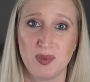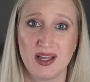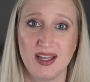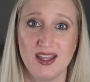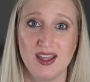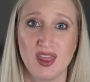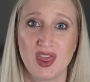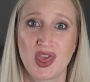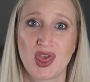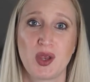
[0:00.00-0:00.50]

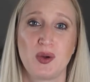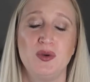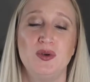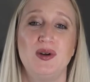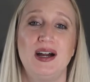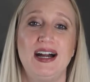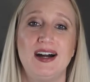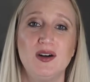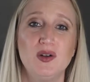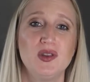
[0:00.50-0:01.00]
but
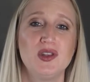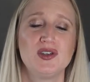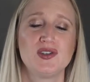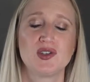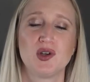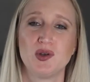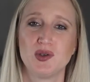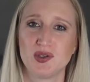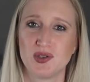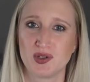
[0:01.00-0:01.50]
throughout this
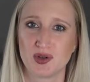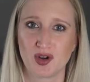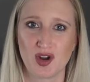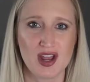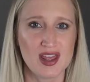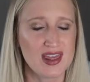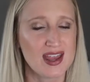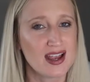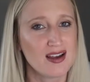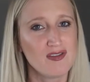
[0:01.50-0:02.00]
whole
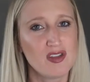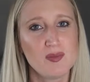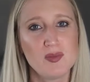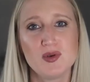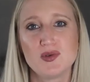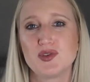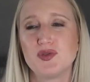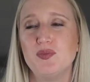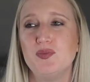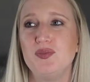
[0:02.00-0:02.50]
story, they have the
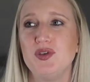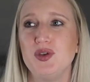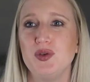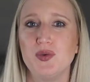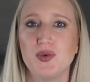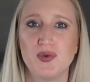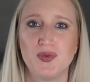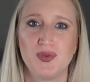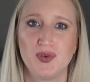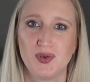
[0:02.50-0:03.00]
most
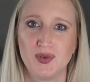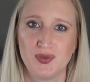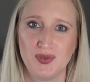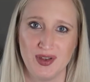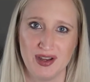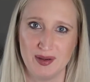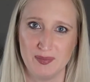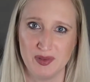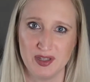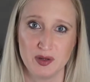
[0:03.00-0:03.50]
beautiful
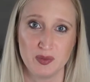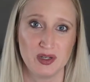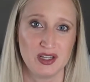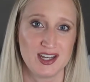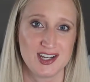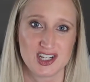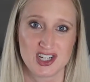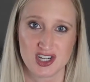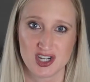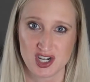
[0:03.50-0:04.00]
family
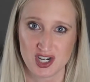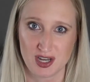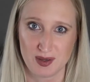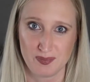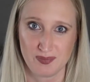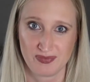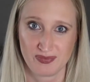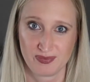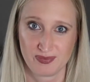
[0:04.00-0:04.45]
relationship.